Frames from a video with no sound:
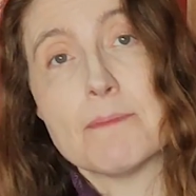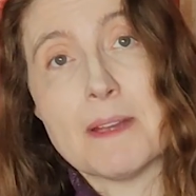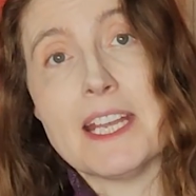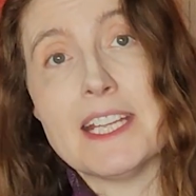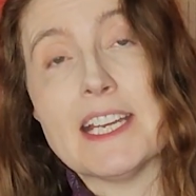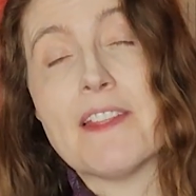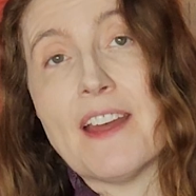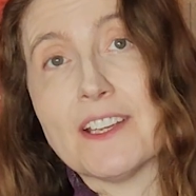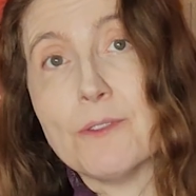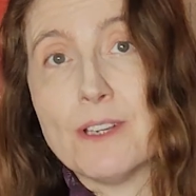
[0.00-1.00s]
mean
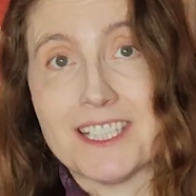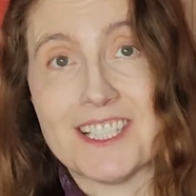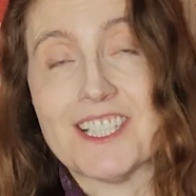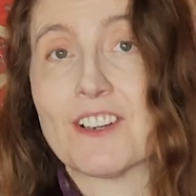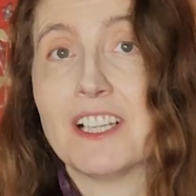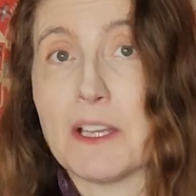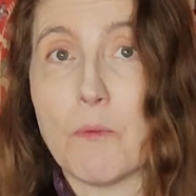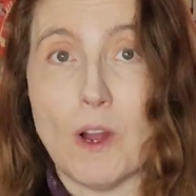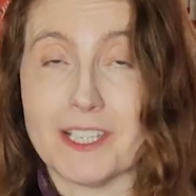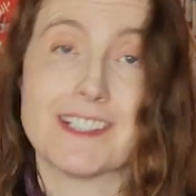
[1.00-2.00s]
that you necessarily
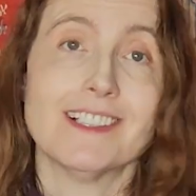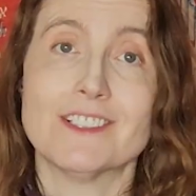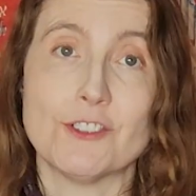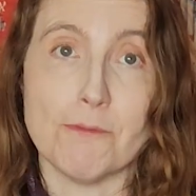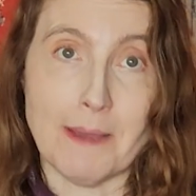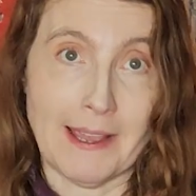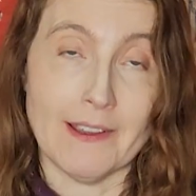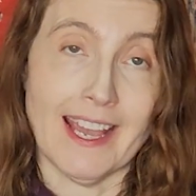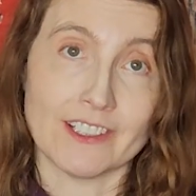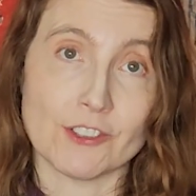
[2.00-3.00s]
want to pay
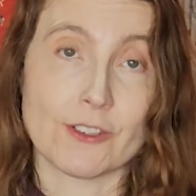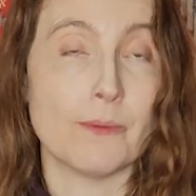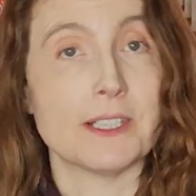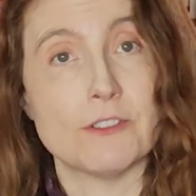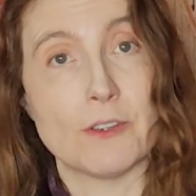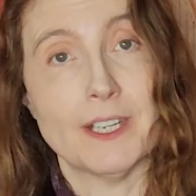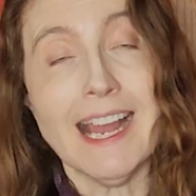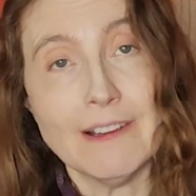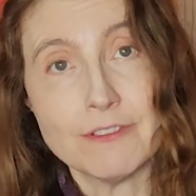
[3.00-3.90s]
extra when you don't have